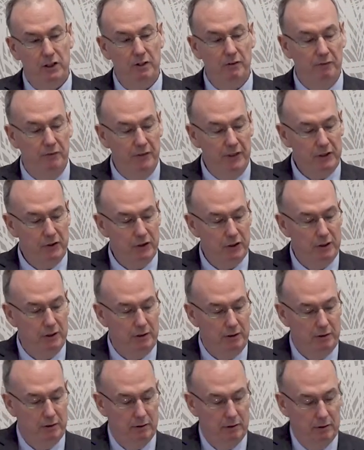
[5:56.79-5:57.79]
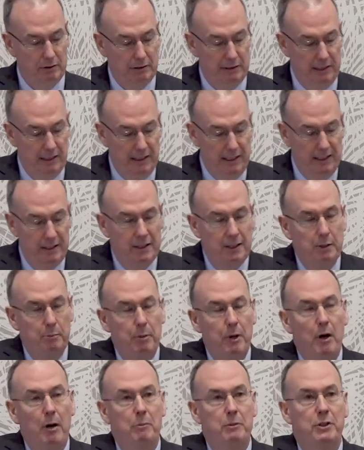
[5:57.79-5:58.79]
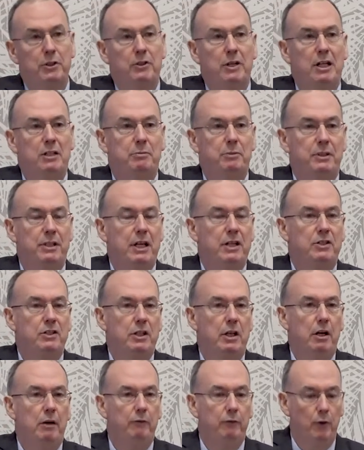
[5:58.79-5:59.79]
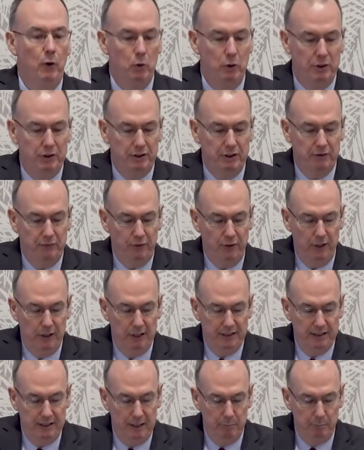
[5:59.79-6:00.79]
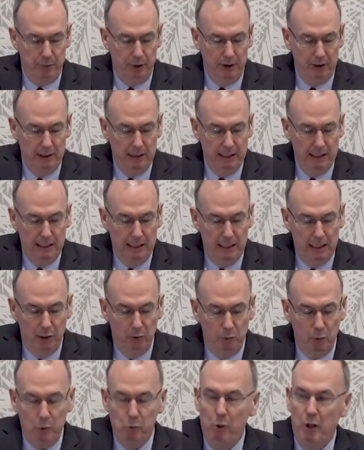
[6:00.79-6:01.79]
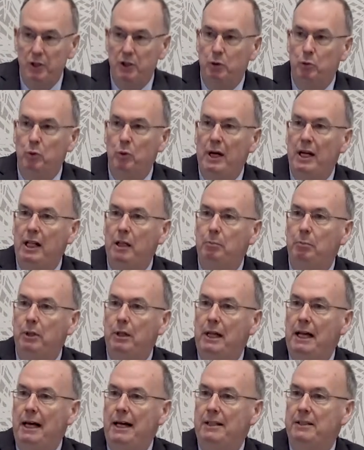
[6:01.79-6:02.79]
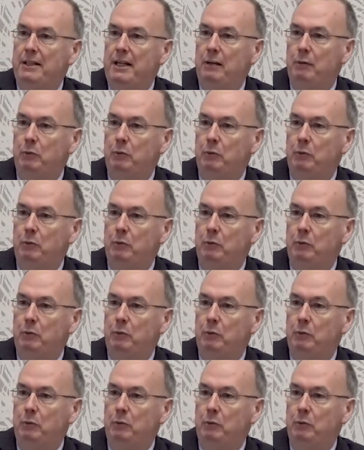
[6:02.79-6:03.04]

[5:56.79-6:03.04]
The vision in the Department of Transportation, our focus is fairly simple. We want a well-planned